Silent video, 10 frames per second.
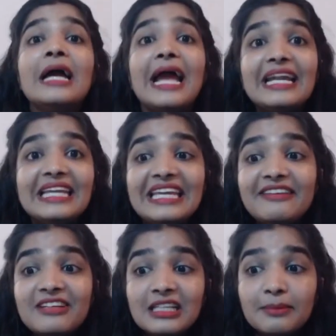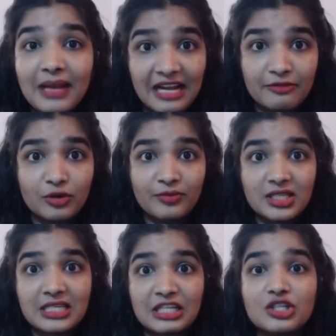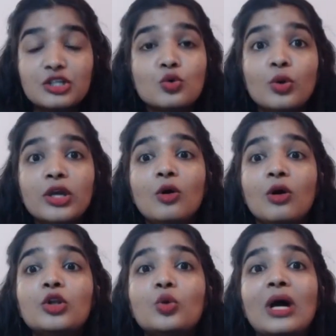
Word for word: And even in the platform when the session is going on,